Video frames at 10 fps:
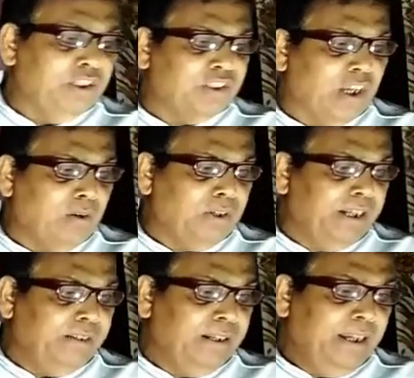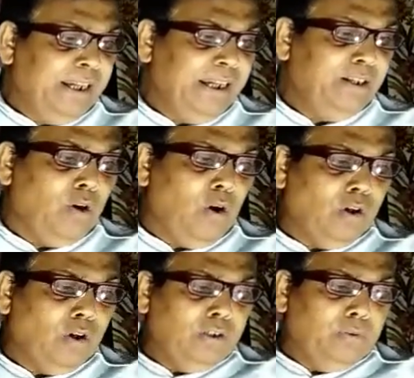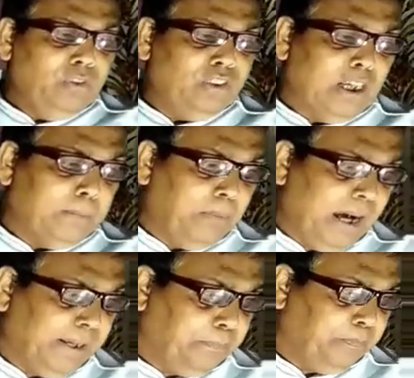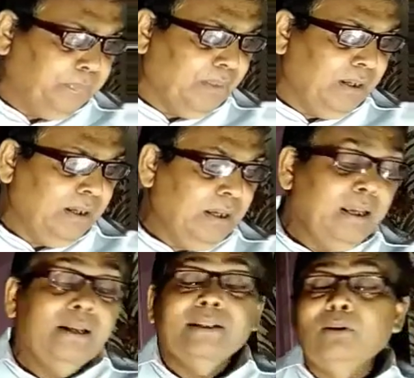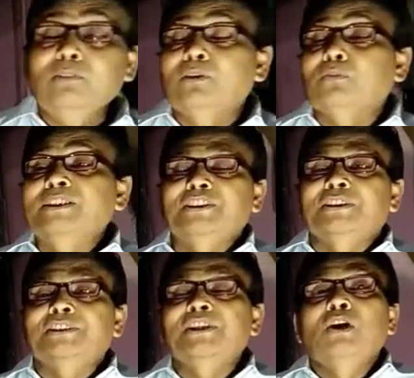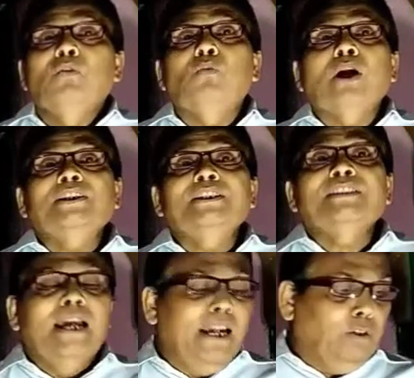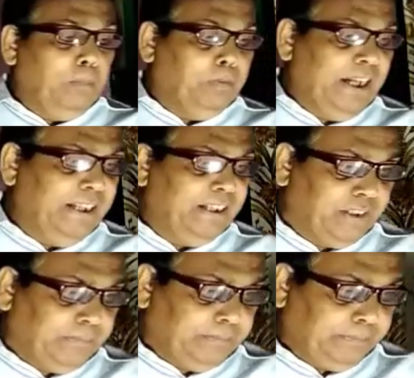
the surrounding in order to survive. Now the question is, what is adaptation?